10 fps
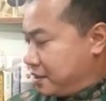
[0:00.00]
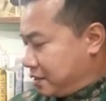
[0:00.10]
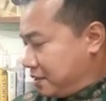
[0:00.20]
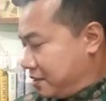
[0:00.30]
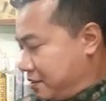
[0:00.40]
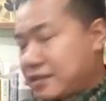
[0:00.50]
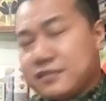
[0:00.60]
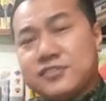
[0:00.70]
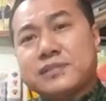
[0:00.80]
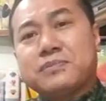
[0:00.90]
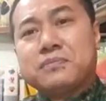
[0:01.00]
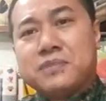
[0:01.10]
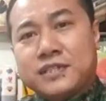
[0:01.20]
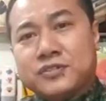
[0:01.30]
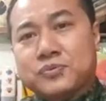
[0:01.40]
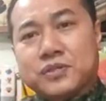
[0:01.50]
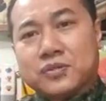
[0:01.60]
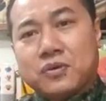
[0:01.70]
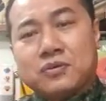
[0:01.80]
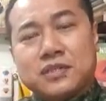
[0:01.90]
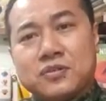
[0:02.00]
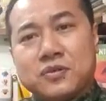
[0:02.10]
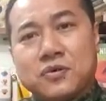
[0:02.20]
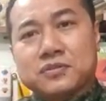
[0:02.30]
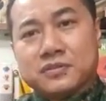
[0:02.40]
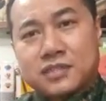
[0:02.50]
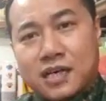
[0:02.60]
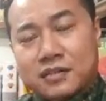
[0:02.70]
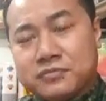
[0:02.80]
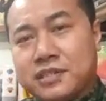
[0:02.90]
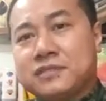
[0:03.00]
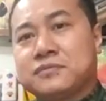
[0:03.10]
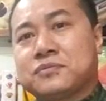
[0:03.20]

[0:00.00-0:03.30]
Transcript: The concept of niche was already known to Darwin,